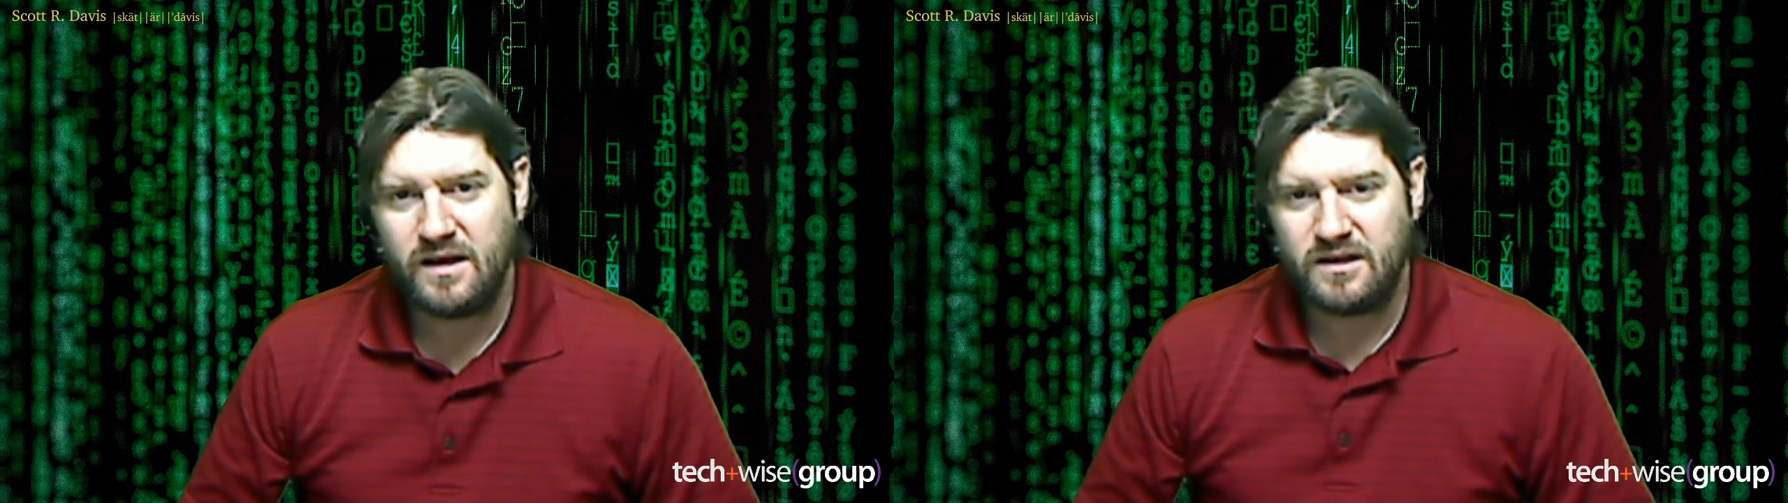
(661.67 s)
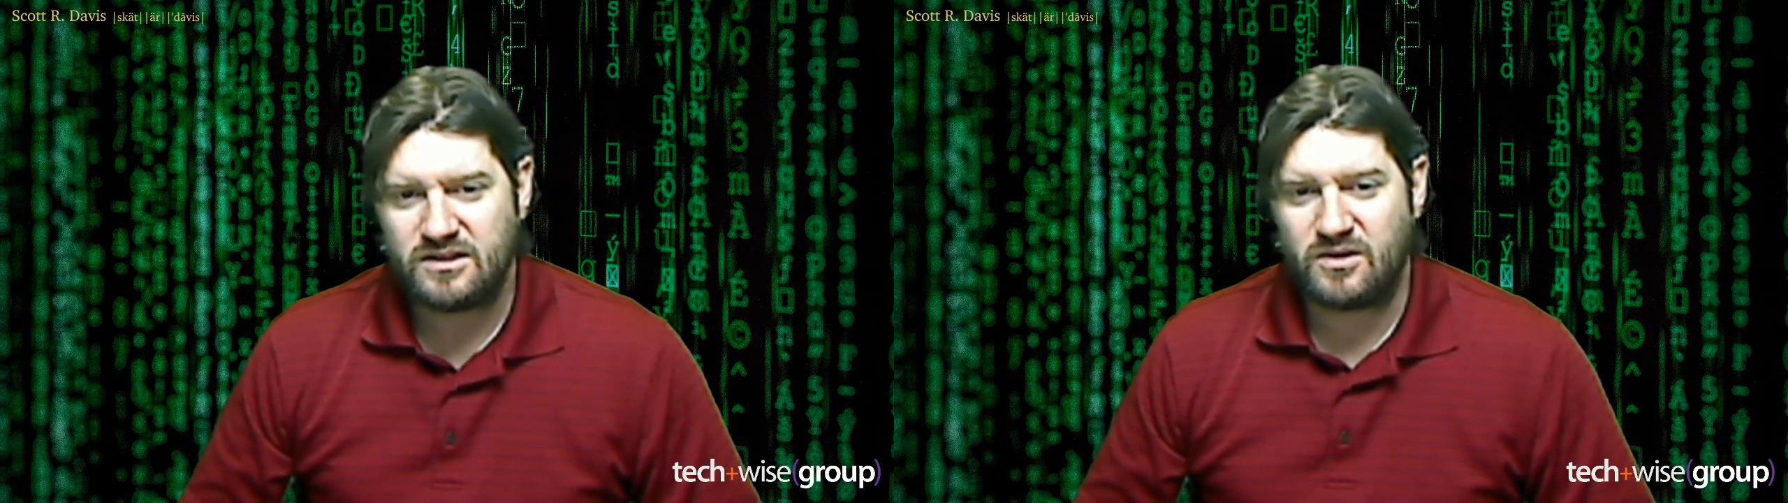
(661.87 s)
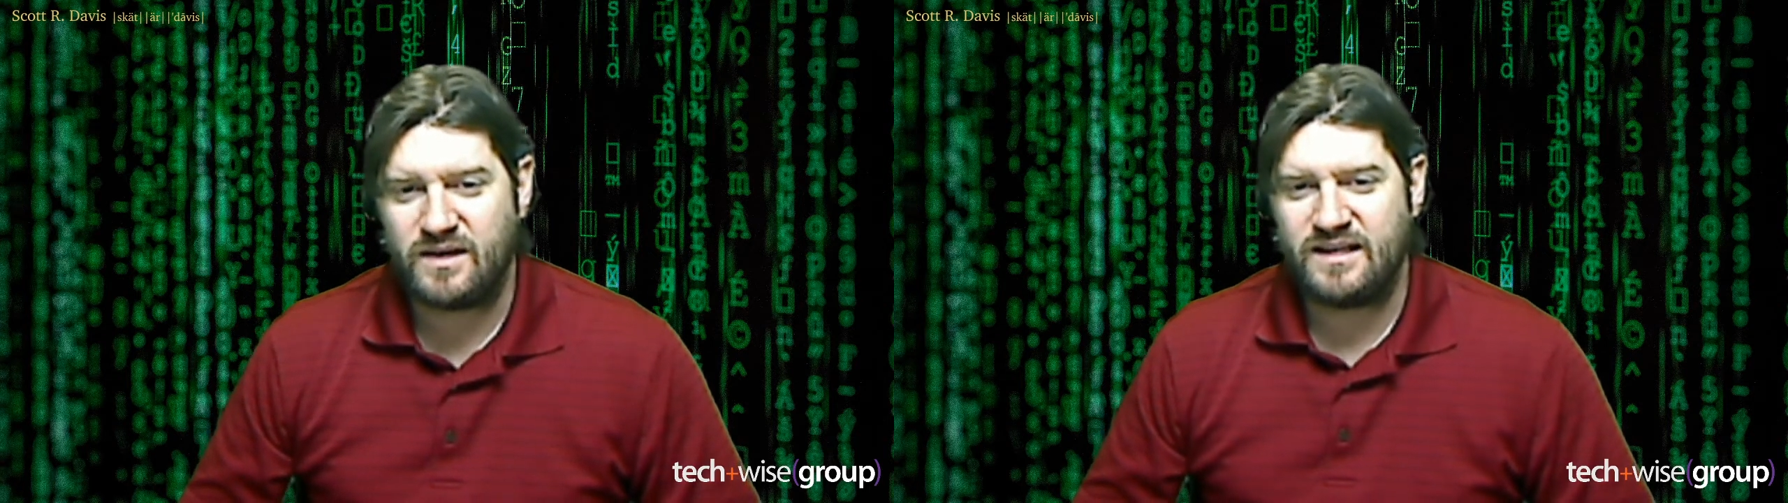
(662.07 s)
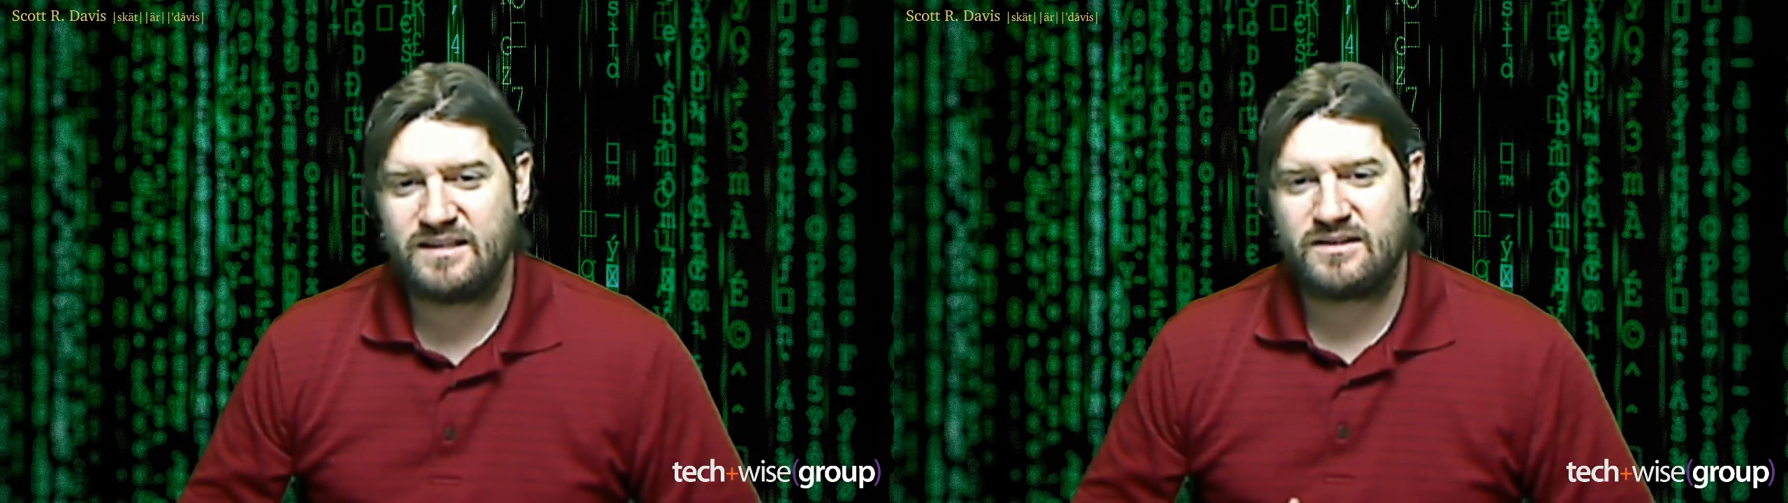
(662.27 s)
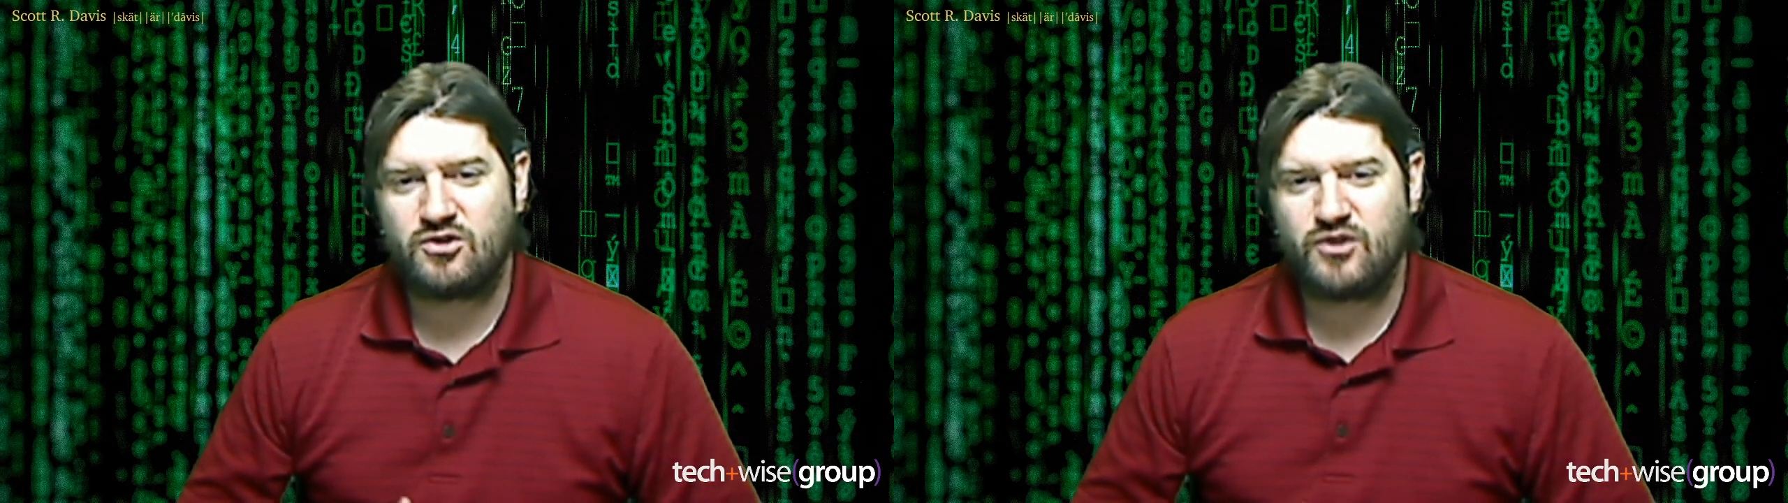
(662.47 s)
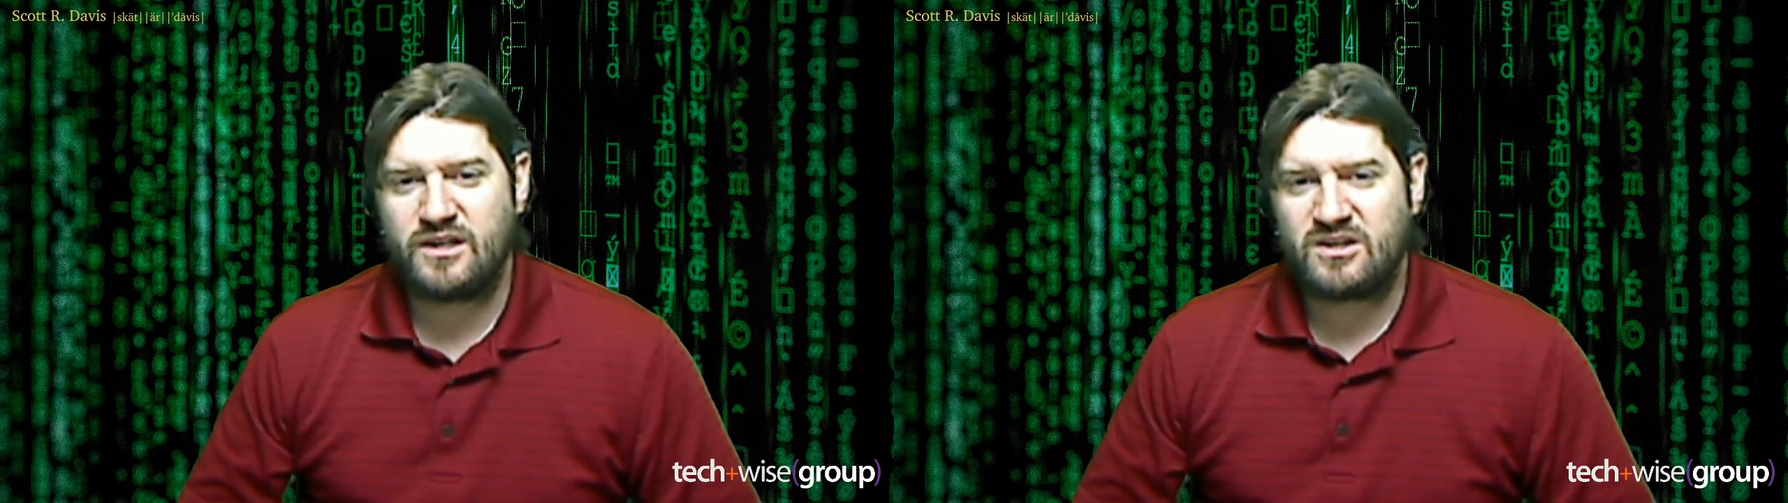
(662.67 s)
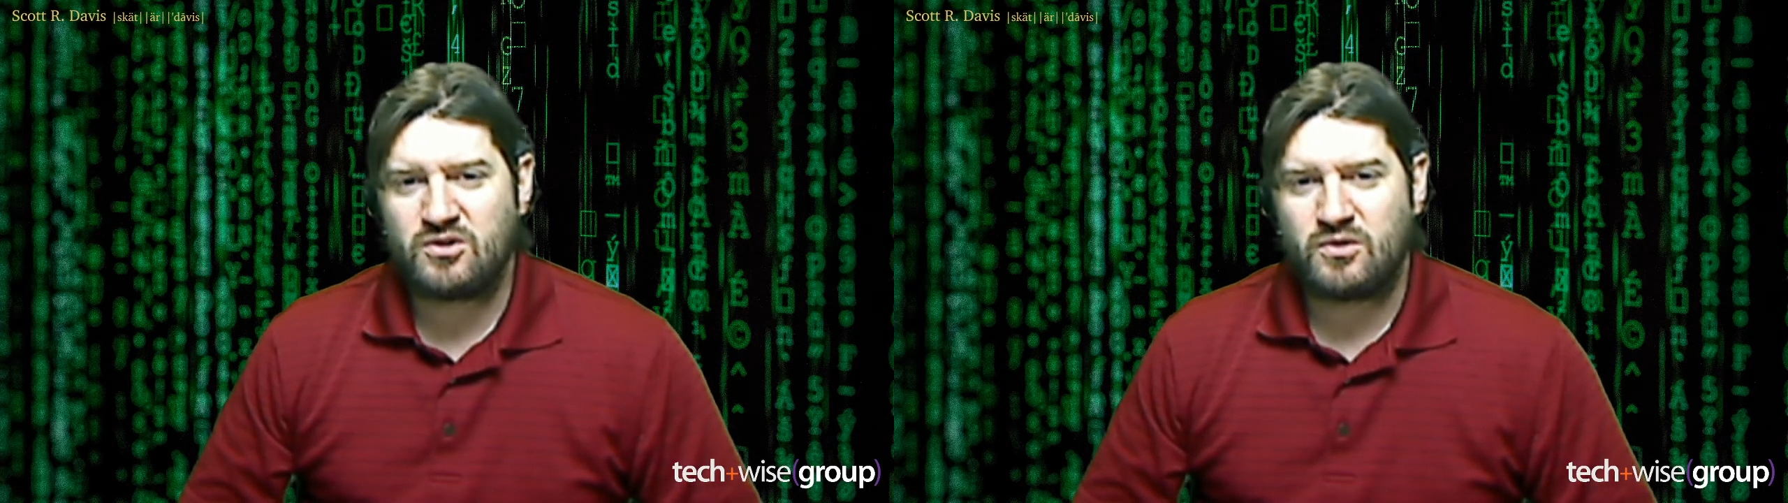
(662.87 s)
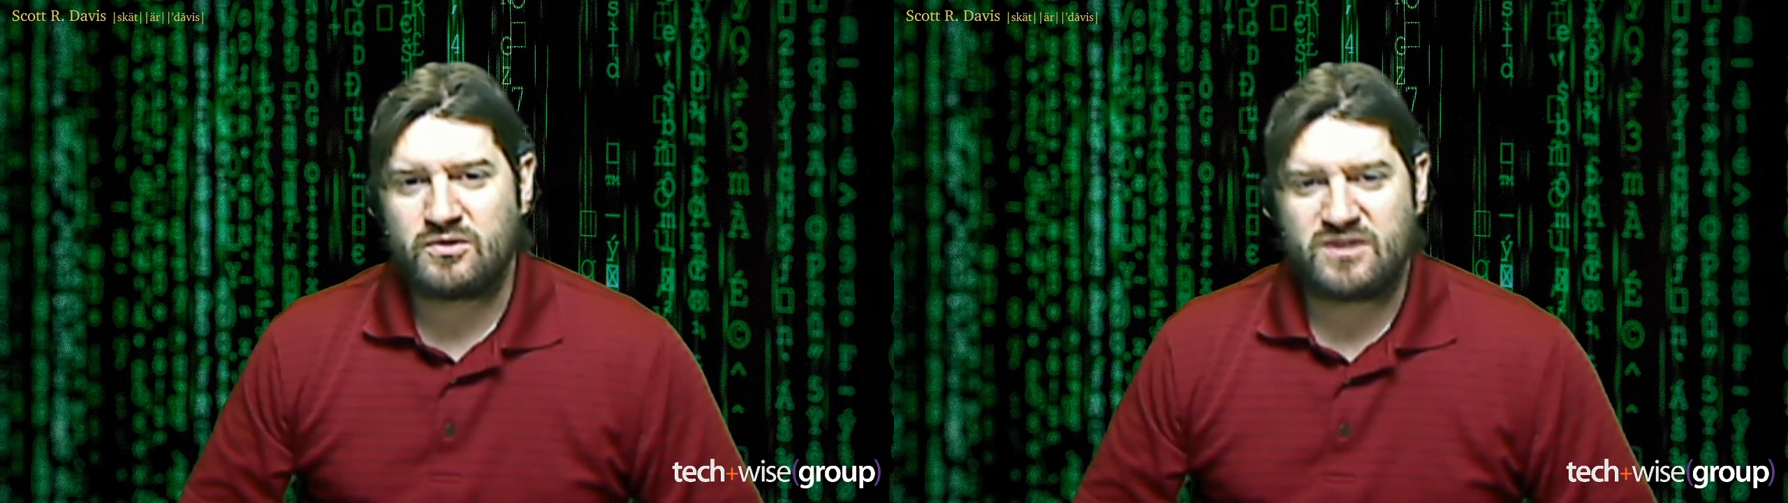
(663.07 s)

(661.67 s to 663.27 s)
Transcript: So it is critical